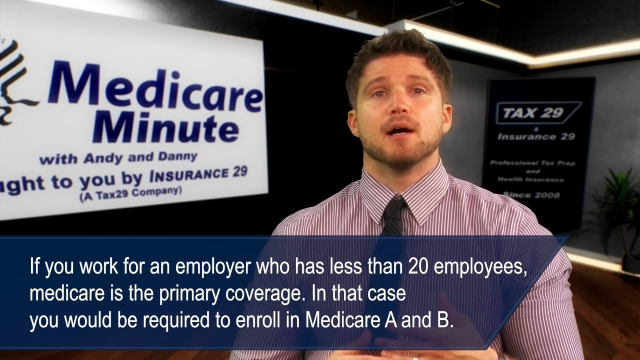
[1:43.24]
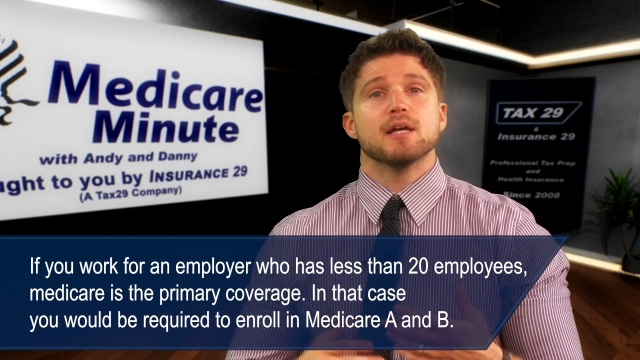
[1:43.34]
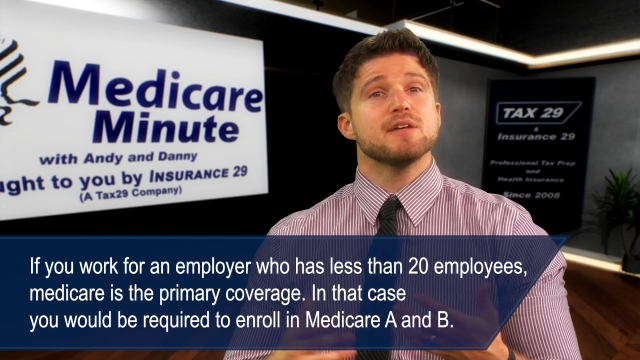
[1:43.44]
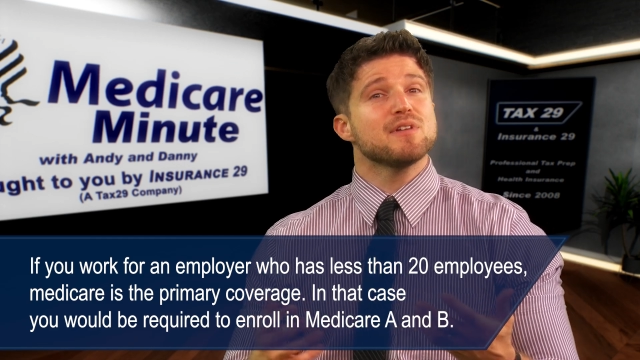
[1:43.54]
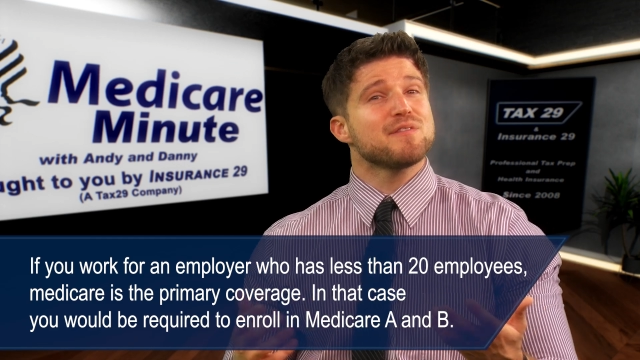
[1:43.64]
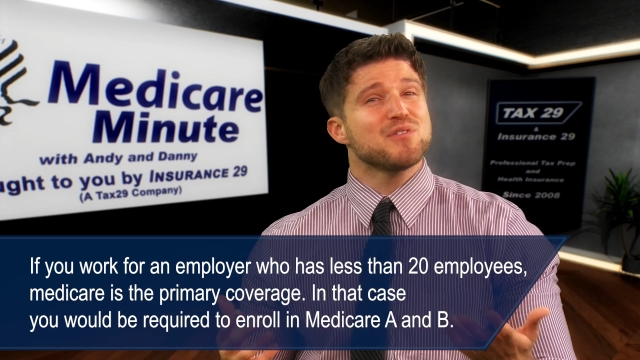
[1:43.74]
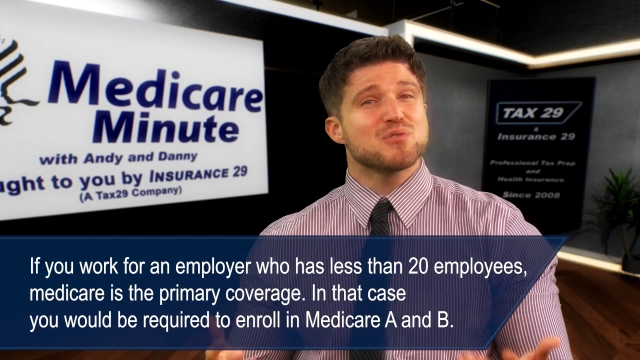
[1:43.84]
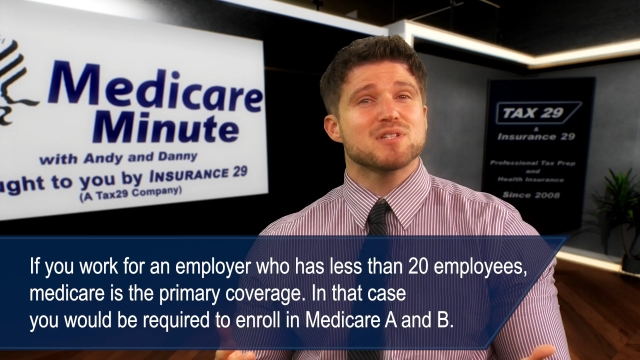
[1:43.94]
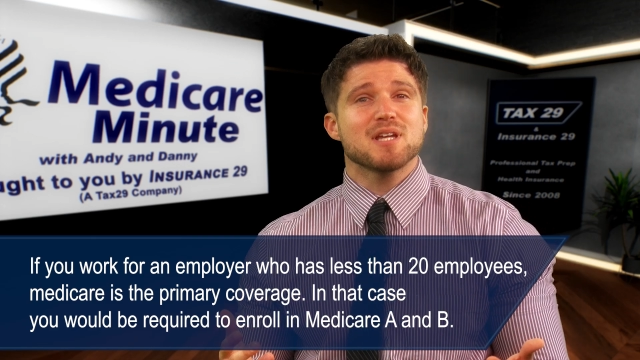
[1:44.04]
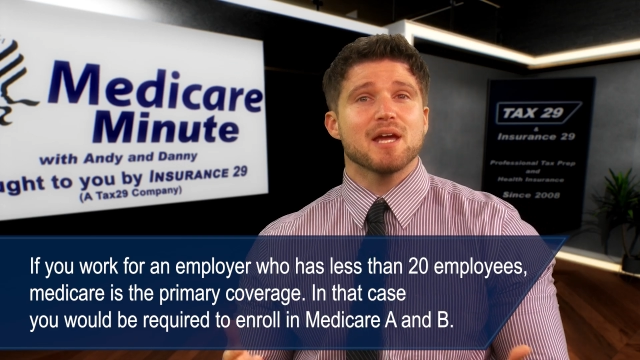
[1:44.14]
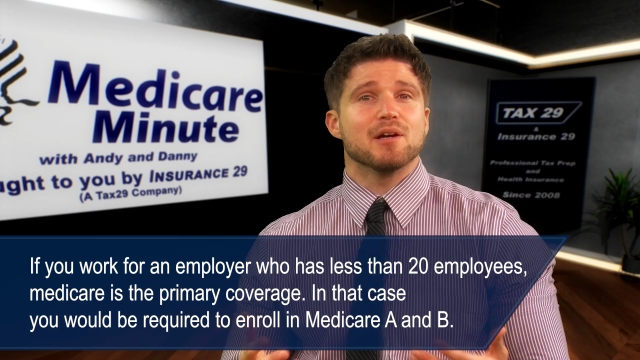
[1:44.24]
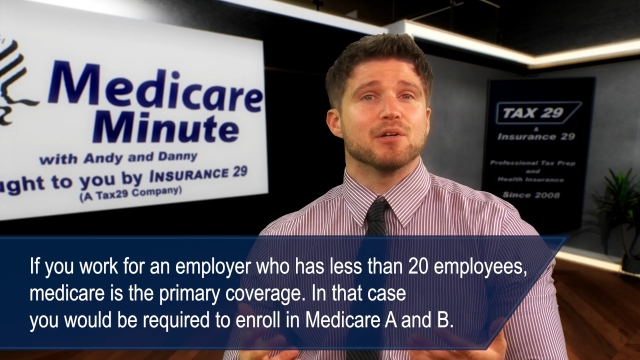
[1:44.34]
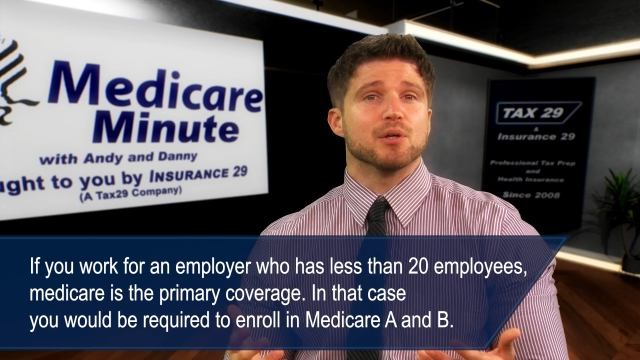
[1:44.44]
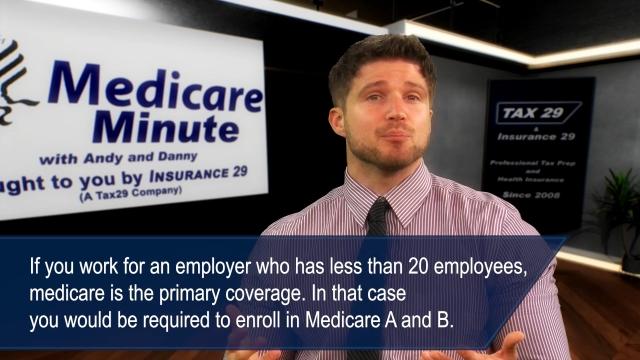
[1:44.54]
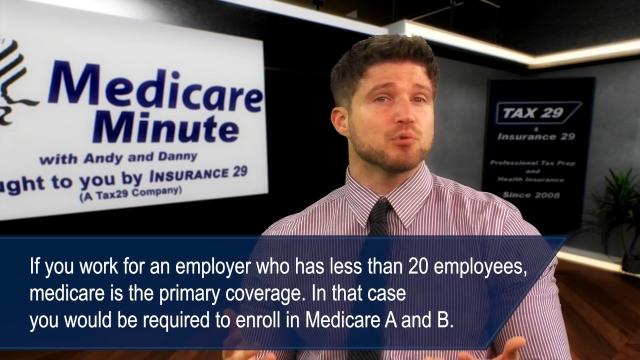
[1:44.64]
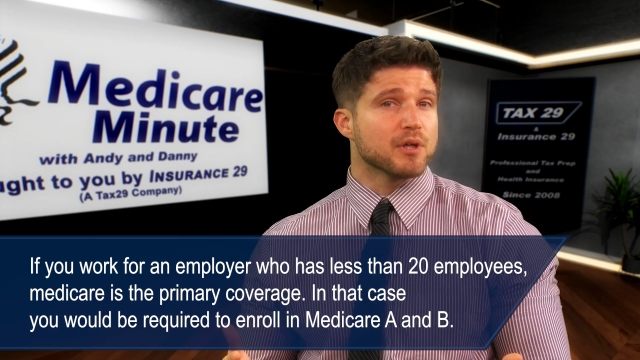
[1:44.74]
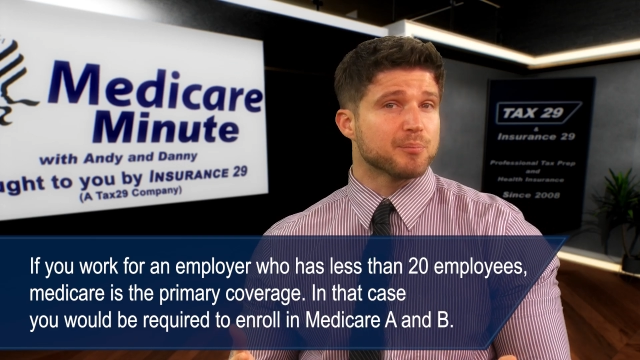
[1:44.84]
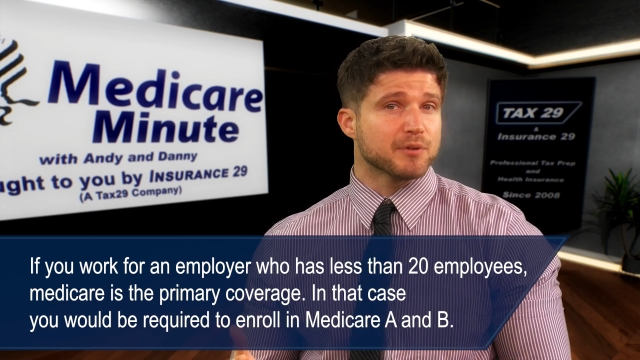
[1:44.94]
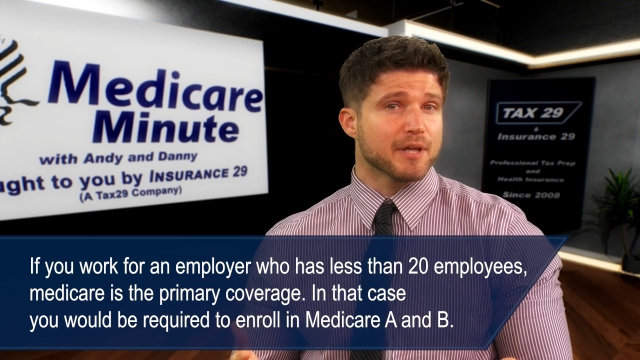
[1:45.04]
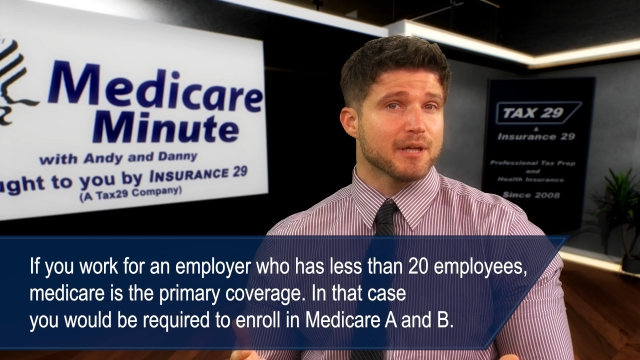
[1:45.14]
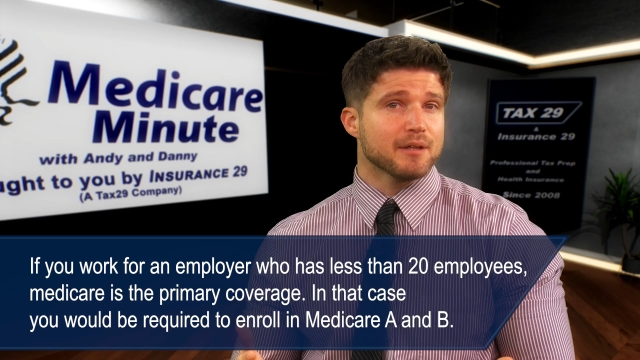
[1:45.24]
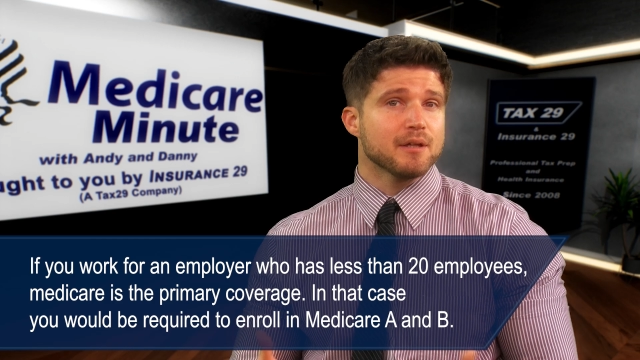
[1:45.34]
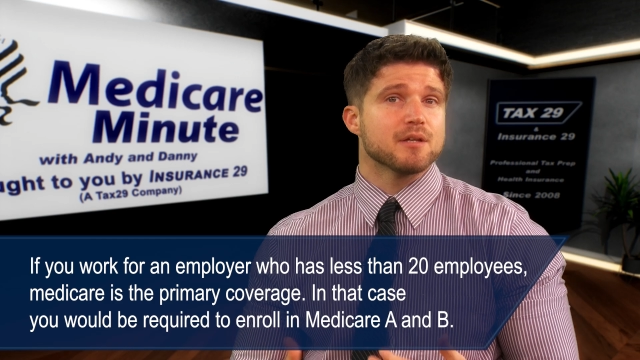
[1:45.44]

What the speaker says: Even if you stay on your employer plan,